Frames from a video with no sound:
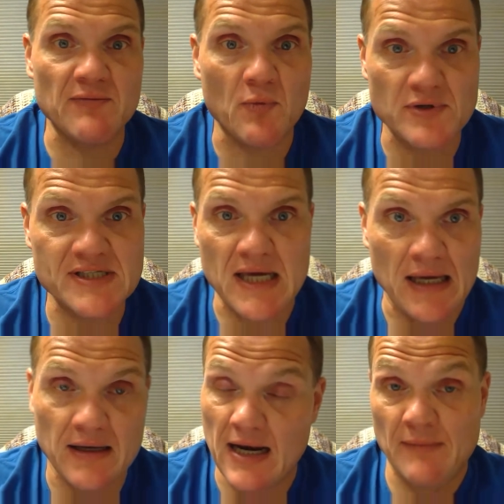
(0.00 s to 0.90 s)
what we're
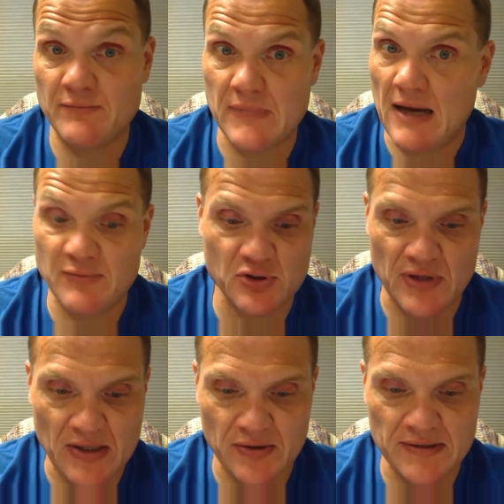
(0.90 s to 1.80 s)
seeing, and I'm sure
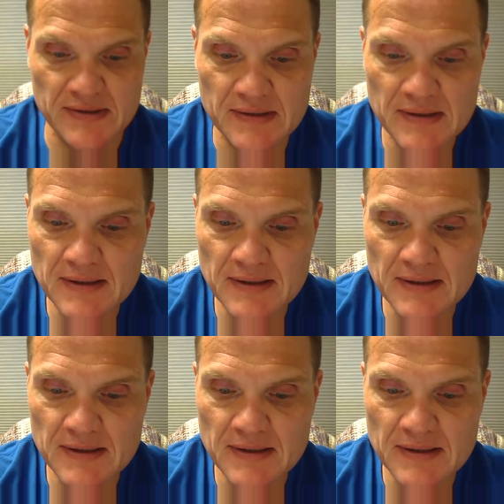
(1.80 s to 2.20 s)
they couldn't.